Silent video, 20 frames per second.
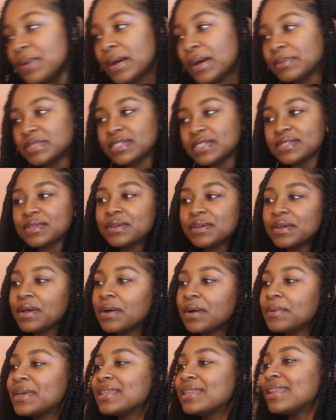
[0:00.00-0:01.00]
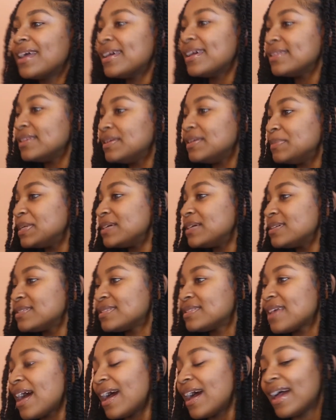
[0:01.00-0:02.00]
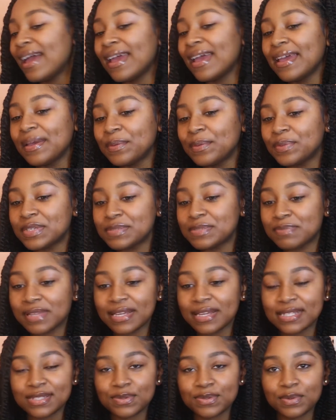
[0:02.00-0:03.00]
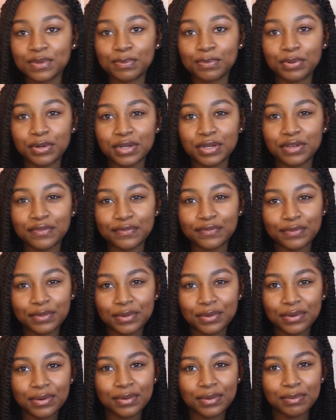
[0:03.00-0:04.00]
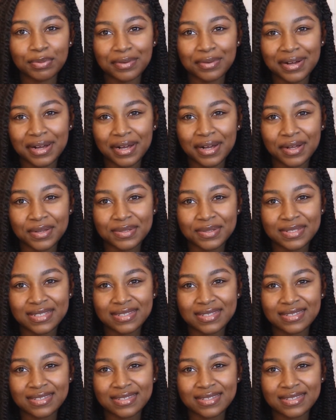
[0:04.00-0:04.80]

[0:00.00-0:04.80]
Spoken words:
I'm just gonna go in lightly because I was blessed with pretty full brows.